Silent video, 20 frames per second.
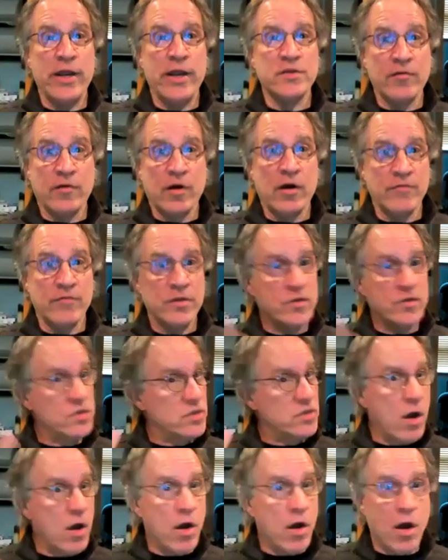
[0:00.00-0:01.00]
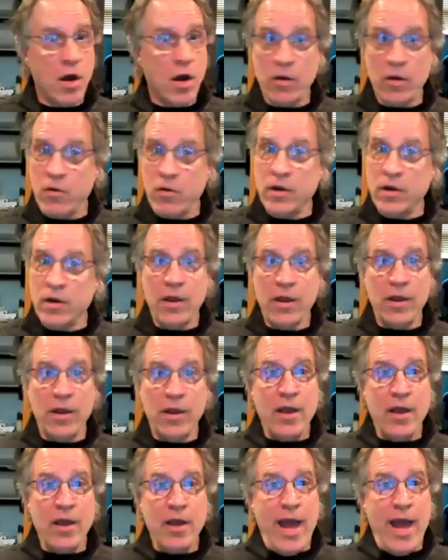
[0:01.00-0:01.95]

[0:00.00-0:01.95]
of the song,